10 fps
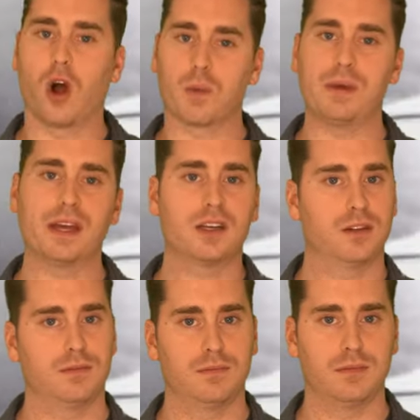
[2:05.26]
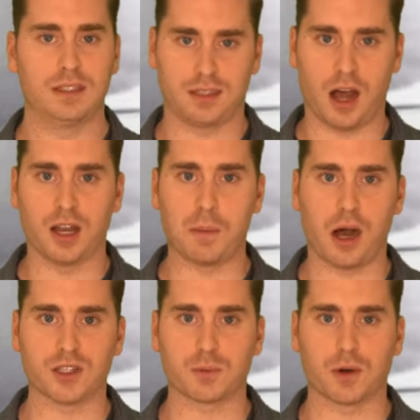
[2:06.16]
Our pick, is Tottenham
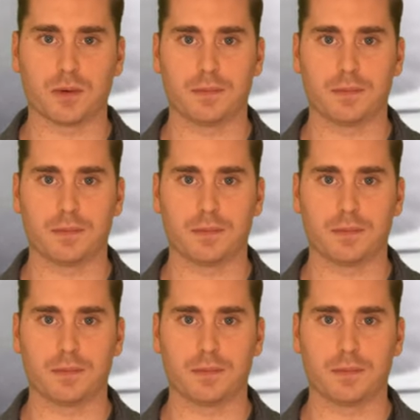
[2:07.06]
Hotspur.